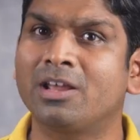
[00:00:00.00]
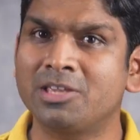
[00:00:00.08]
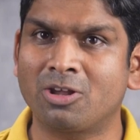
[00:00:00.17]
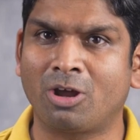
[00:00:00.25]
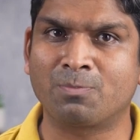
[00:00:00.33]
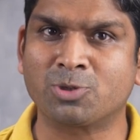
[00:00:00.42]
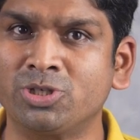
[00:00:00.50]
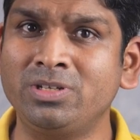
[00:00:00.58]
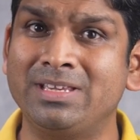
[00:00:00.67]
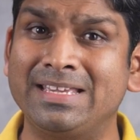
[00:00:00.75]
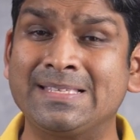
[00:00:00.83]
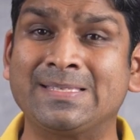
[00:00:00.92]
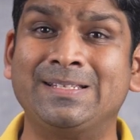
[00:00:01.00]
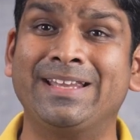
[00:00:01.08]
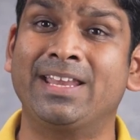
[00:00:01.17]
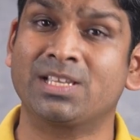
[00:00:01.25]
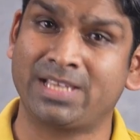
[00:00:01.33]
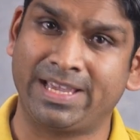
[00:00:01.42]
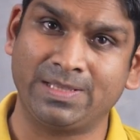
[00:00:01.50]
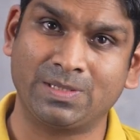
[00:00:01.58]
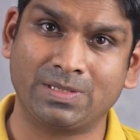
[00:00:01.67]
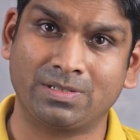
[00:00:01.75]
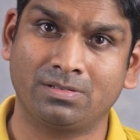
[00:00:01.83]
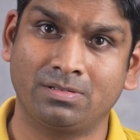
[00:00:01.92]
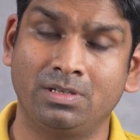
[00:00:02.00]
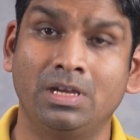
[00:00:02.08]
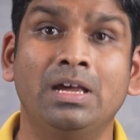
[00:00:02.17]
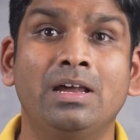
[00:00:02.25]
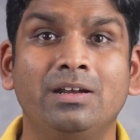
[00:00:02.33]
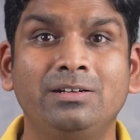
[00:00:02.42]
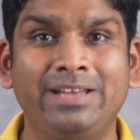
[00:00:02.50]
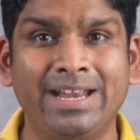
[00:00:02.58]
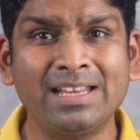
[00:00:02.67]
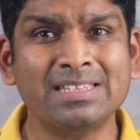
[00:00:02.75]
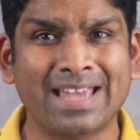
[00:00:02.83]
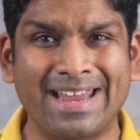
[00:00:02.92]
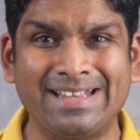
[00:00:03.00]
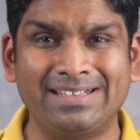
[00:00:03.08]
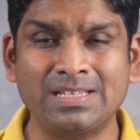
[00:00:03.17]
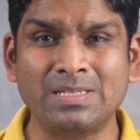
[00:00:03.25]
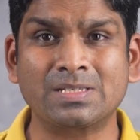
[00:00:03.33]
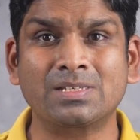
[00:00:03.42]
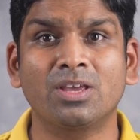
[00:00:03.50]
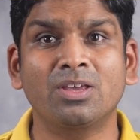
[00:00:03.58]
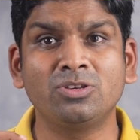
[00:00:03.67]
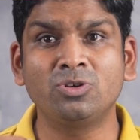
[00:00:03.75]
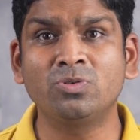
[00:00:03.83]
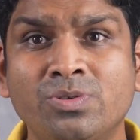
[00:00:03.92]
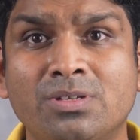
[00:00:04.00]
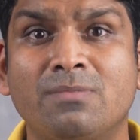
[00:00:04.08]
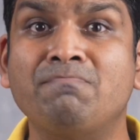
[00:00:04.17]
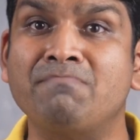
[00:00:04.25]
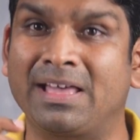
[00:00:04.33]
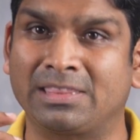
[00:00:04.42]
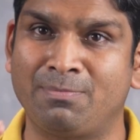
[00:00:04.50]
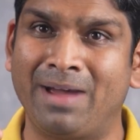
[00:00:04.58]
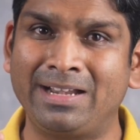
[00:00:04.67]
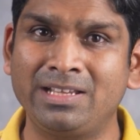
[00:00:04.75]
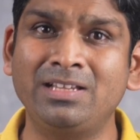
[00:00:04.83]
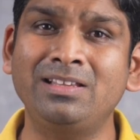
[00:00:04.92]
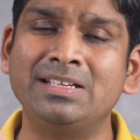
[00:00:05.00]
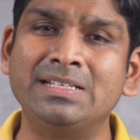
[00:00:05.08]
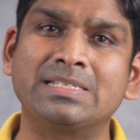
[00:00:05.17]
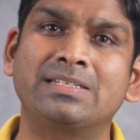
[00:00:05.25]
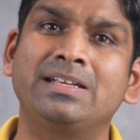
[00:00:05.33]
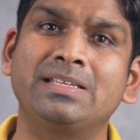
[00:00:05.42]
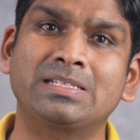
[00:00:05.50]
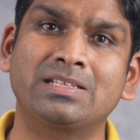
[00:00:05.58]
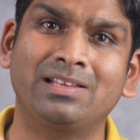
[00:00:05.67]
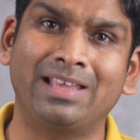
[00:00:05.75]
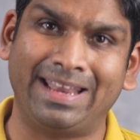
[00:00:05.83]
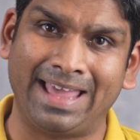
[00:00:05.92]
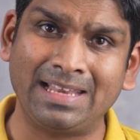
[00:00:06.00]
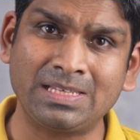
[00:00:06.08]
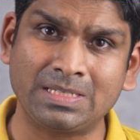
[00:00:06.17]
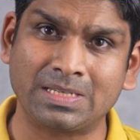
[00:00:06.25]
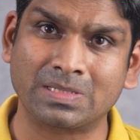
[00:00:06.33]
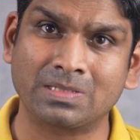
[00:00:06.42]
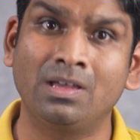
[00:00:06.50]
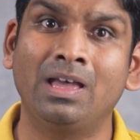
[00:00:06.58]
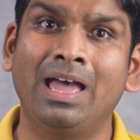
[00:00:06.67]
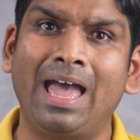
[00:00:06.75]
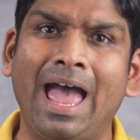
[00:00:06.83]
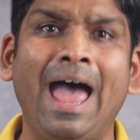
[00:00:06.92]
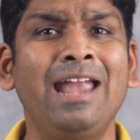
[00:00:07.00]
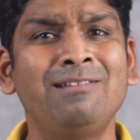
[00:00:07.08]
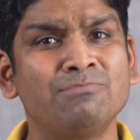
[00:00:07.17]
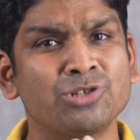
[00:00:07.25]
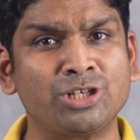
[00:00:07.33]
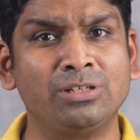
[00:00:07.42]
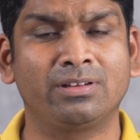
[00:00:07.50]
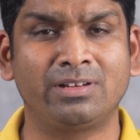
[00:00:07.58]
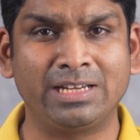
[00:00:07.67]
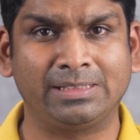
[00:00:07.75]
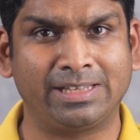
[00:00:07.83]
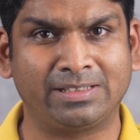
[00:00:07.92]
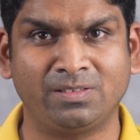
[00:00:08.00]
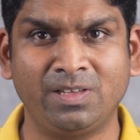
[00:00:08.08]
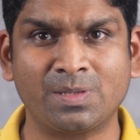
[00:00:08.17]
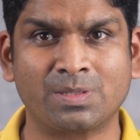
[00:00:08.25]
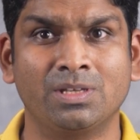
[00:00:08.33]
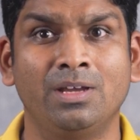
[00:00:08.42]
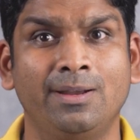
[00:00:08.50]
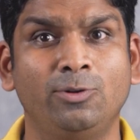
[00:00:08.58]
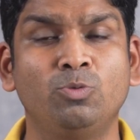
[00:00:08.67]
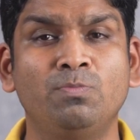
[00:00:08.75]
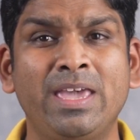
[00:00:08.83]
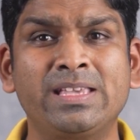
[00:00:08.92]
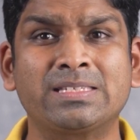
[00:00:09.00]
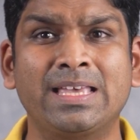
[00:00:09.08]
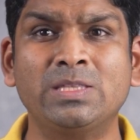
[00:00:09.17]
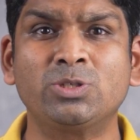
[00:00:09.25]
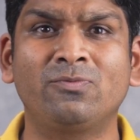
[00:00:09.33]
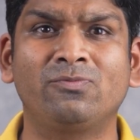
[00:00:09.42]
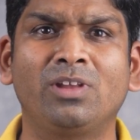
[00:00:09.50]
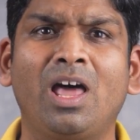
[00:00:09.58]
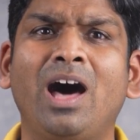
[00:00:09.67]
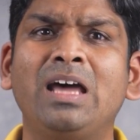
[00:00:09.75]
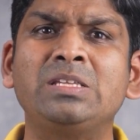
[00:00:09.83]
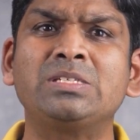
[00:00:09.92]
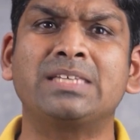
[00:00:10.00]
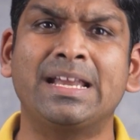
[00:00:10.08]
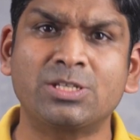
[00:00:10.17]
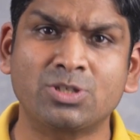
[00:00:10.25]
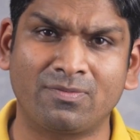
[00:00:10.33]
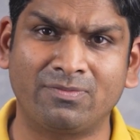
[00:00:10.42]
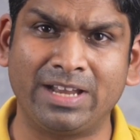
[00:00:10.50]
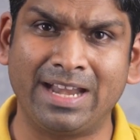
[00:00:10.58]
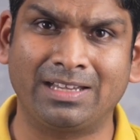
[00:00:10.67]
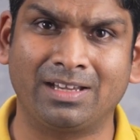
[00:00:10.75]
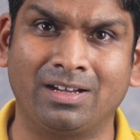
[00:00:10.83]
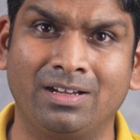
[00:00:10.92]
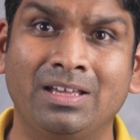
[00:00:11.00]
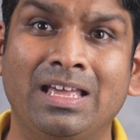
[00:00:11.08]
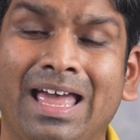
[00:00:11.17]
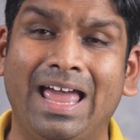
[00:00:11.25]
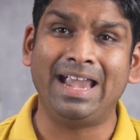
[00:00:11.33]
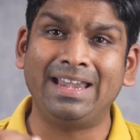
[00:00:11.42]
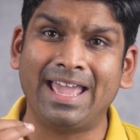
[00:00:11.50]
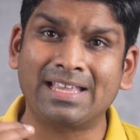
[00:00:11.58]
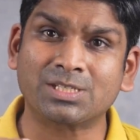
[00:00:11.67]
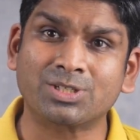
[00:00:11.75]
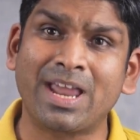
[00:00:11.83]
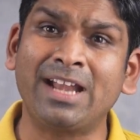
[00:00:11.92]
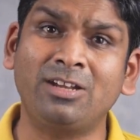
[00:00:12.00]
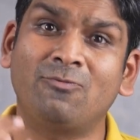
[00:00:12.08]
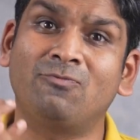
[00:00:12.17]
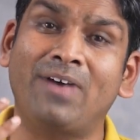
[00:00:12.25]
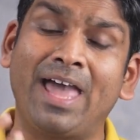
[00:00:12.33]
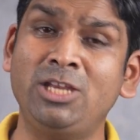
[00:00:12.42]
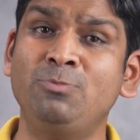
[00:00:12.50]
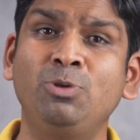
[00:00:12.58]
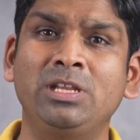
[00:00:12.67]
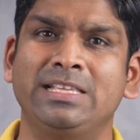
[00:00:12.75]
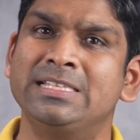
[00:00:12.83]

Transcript: career option is data science. Data scientists use mathematical and statistical analysis and machine learning techniques to make sense of large sets of data and extract valuable